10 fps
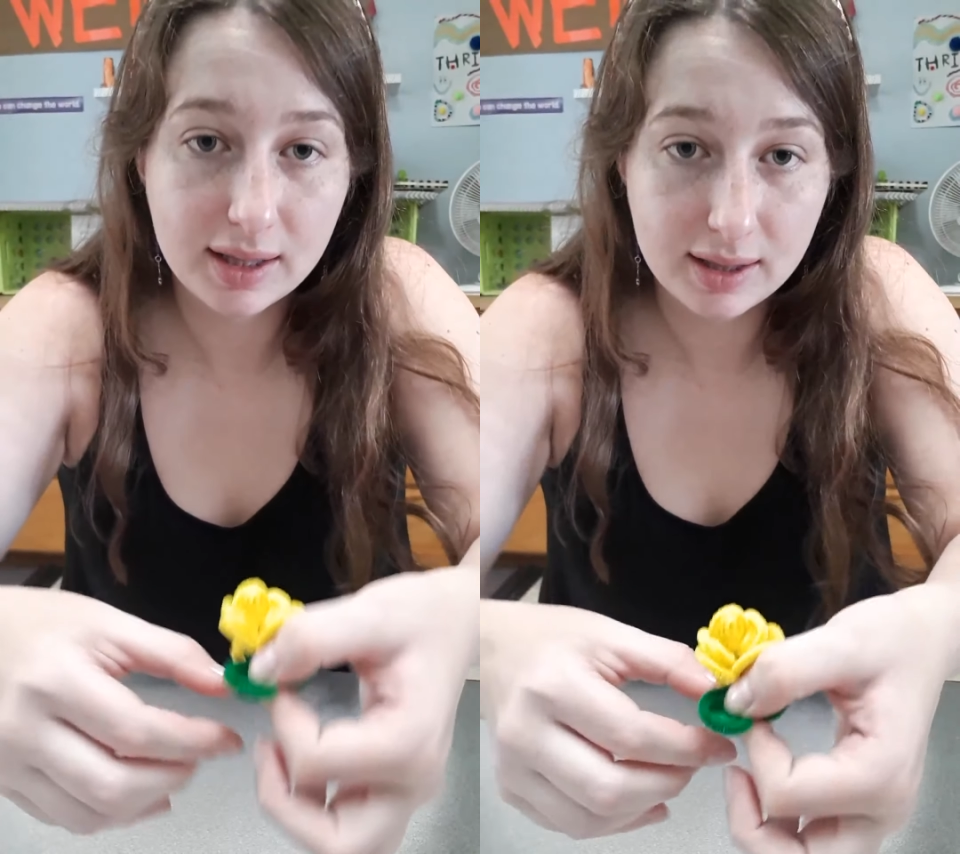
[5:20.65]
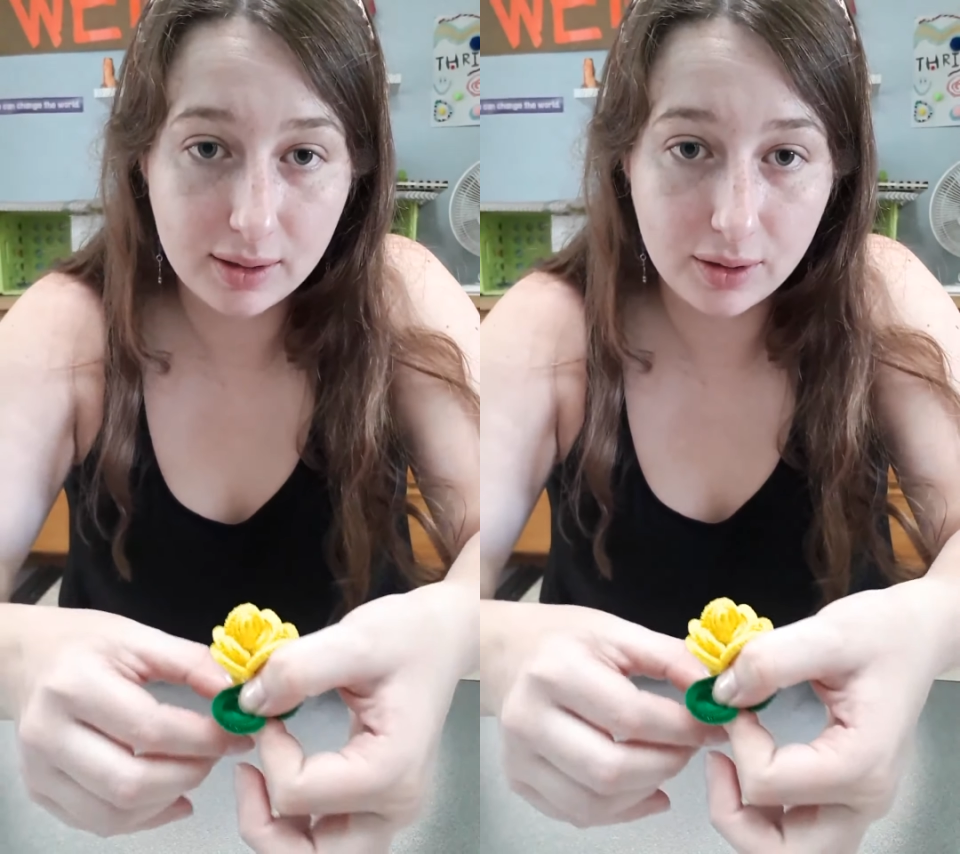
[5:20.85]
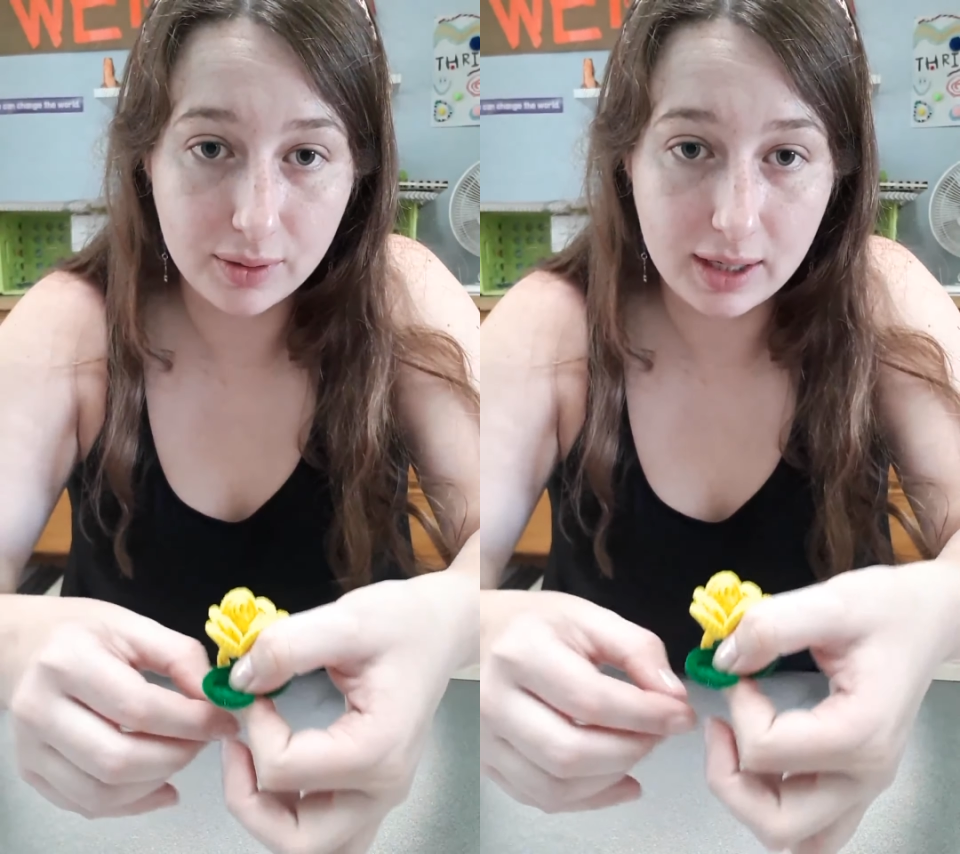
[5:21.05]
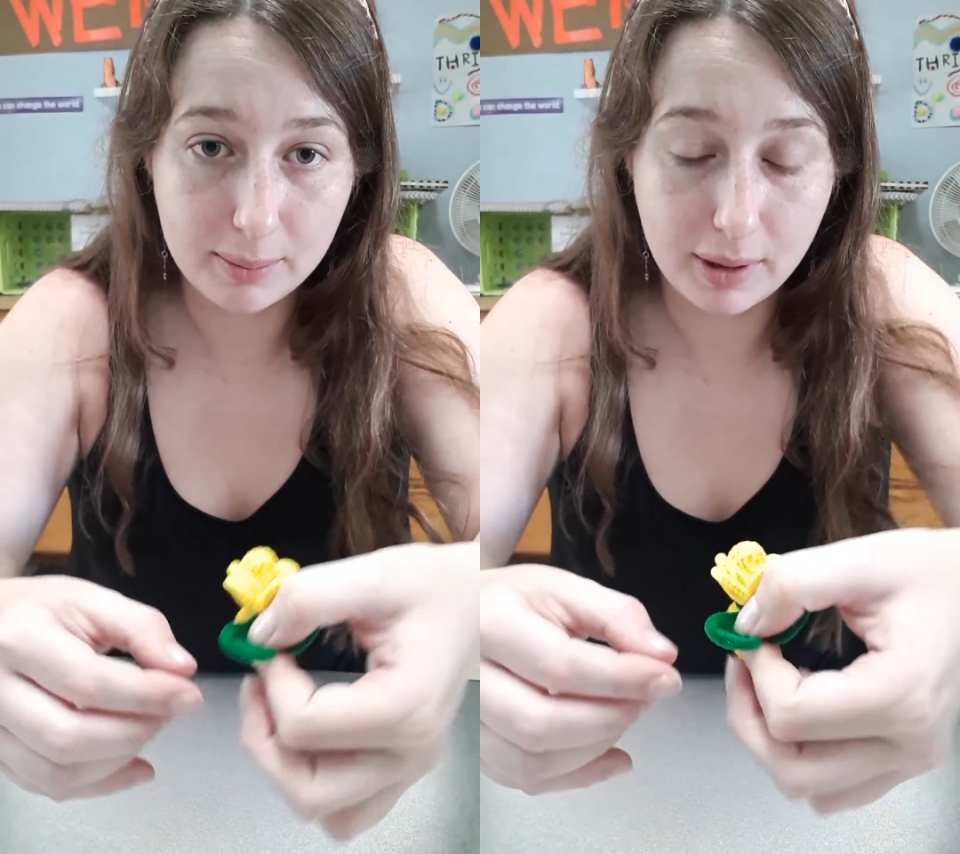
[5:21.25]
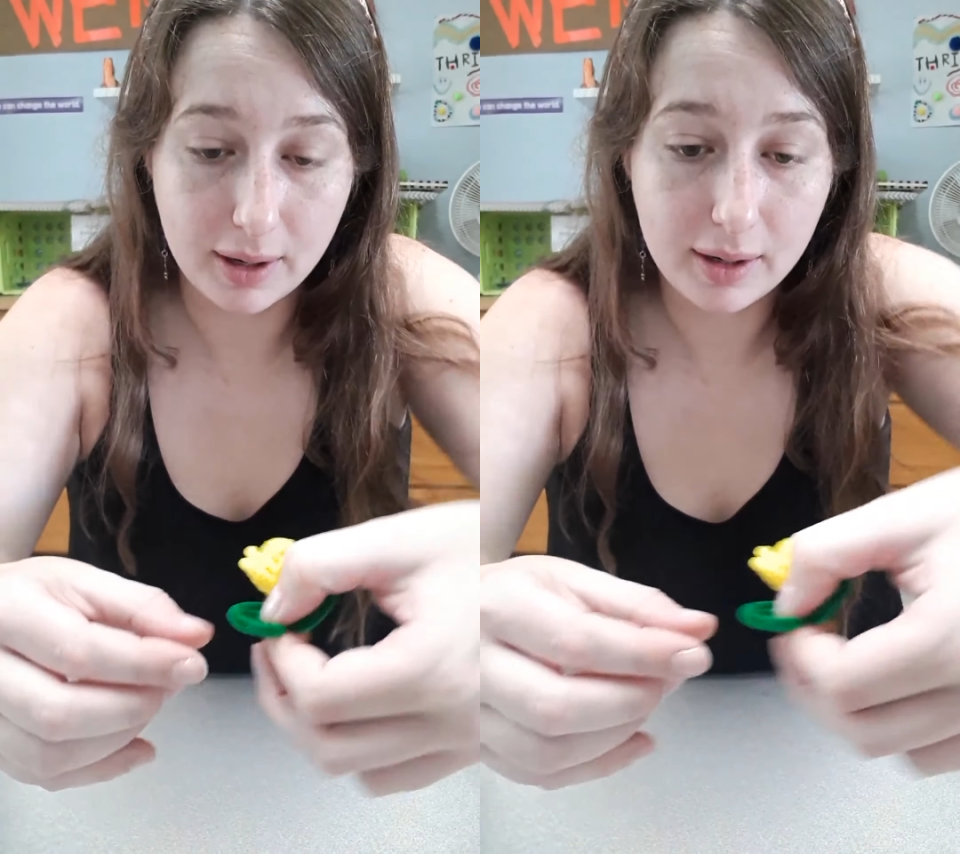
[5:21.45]
the green
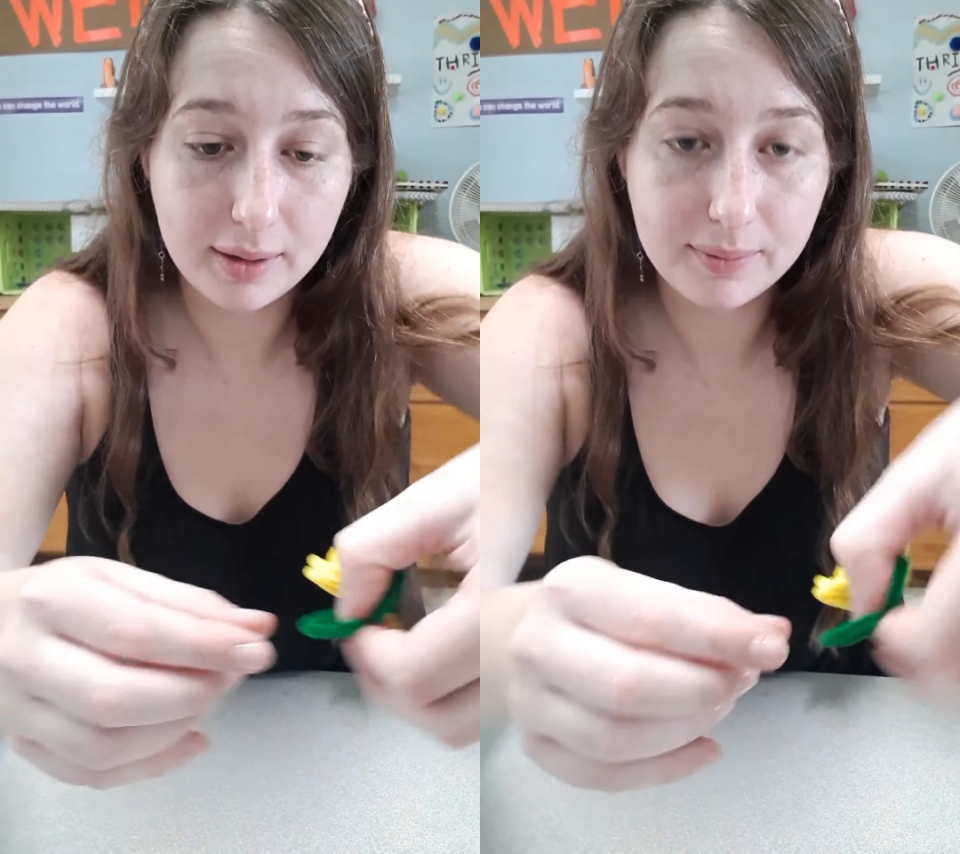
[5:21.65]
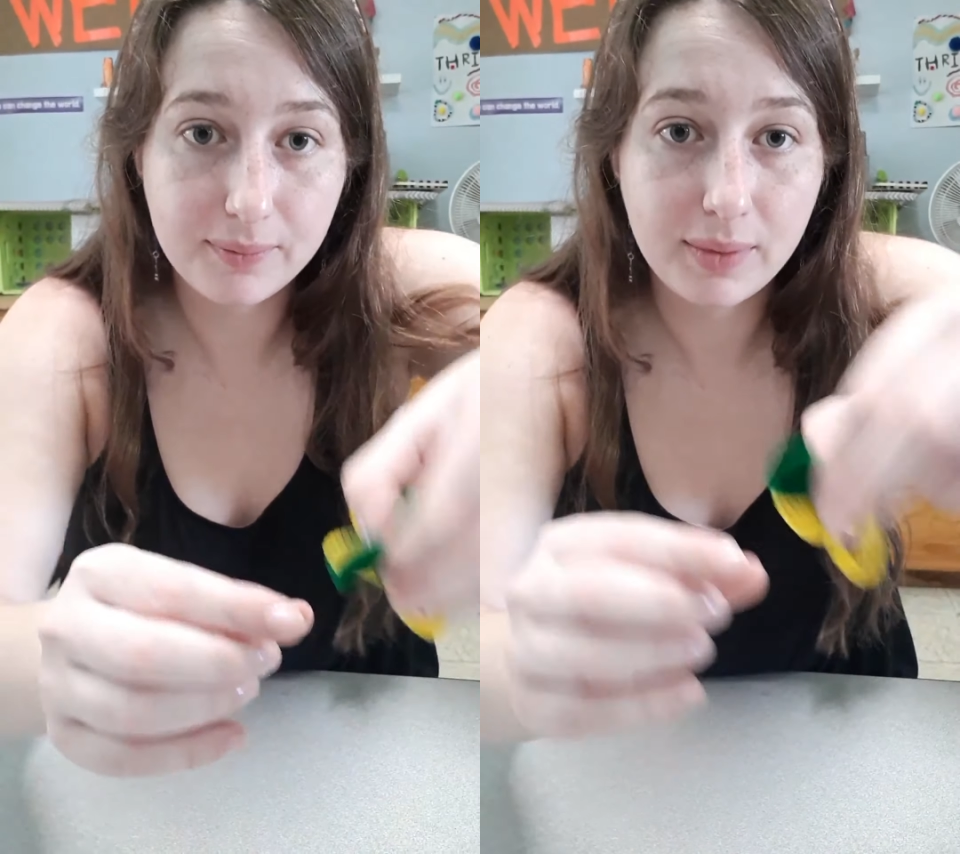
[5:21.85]
part,